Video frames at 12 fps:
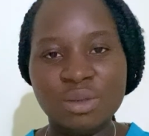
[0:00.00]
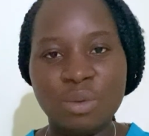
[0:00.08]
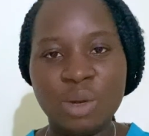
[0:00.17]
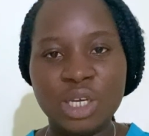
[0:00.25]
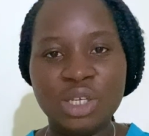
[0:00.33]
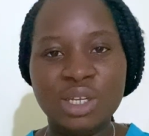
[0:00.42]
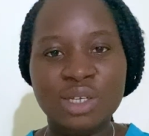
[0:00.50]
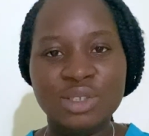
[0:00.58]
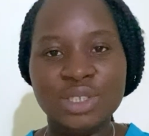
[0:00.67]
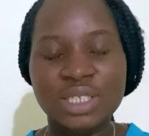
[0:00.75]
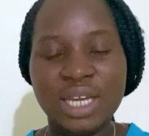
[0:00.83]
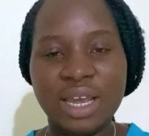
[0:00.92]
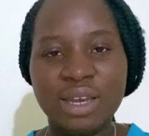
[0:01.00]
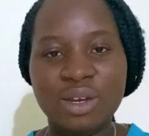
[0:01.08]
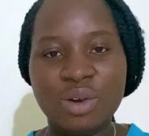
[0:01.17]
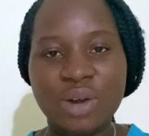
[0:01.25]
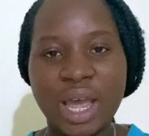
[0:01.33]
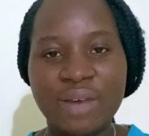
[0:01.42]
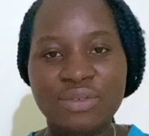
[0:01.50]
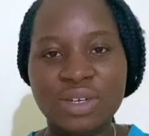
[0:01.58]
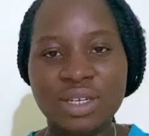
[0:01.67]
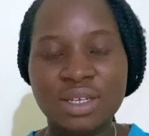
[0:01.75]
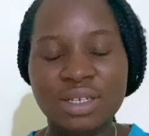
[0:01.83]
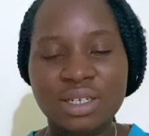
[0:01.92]
What you learn today, you don't have
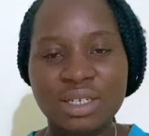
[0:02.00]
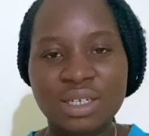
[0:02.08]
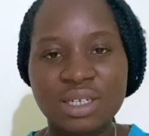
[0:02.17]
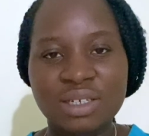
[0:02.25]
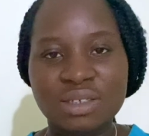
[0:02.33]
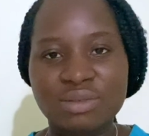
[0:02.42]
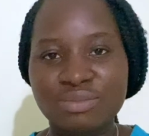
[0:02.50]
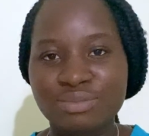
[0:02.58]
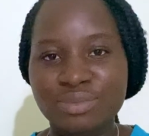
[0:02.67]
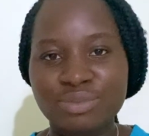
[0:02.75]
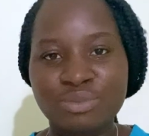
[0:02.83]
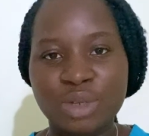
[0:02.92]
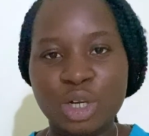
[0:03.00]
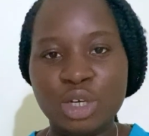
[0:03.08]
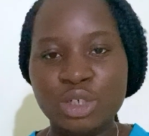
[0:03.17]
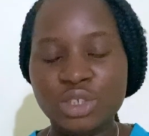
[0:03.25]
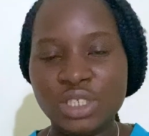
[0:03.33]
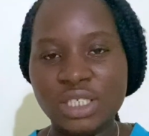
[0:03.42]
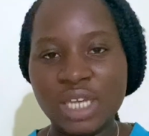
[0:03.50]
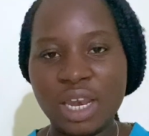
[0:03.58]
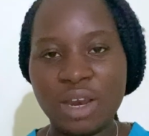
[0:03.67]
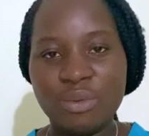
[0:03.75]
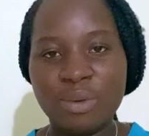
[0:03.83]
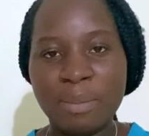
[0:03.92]
to
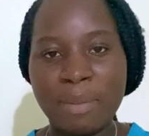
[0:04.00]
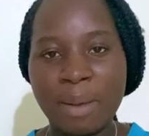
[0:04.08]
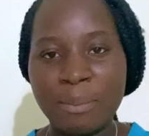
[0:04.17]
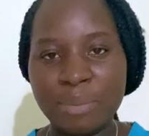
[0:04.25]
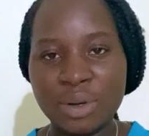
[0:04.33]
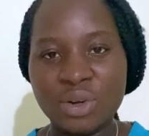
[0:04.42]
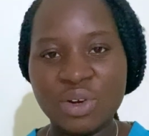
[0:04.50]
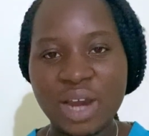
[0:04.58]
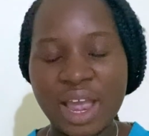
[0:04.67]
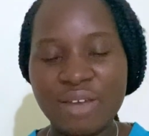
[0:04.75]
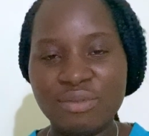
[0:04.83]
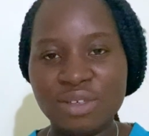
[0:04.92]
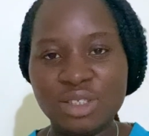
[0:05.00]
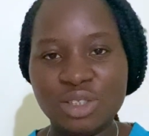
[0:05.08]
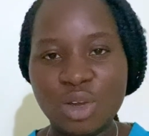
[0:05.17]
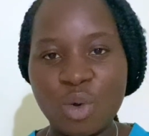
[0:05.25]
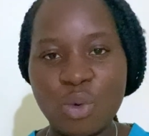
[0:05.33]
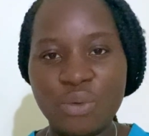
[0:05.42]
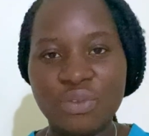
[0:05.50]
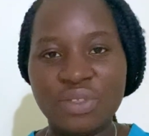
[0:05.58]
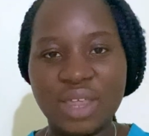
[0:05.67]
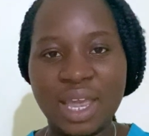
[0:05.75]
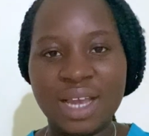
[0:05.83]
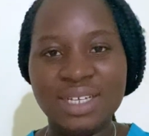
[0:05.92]
regurgitate, remember every single
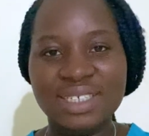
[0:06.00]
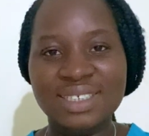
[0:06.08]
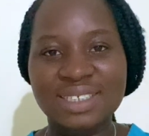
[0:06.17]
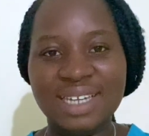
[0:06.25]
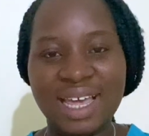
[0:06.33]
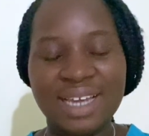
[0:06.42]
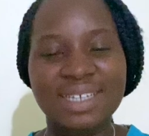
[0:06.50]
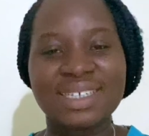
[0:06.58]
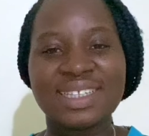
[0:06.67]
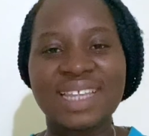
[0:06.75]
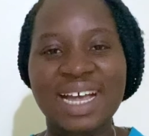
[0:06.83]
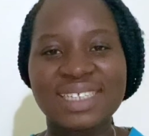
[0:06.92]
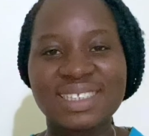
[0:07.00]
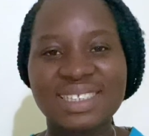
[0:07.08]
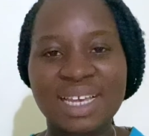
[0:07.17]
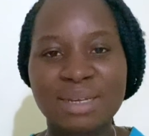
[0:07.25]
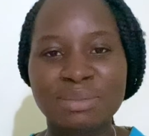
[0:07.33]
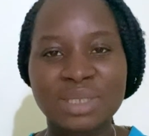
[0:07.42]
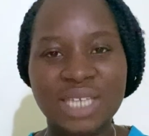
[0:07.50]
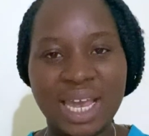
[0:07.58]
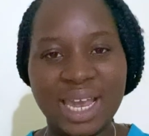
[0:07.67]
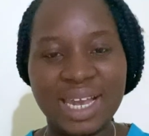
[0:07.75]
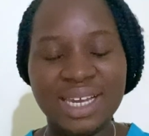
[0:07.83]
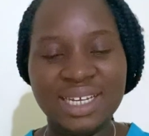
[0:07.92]
thing like that same
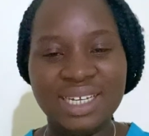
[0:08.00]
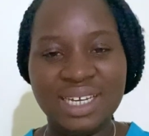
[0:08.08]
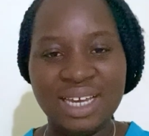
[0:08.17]
day,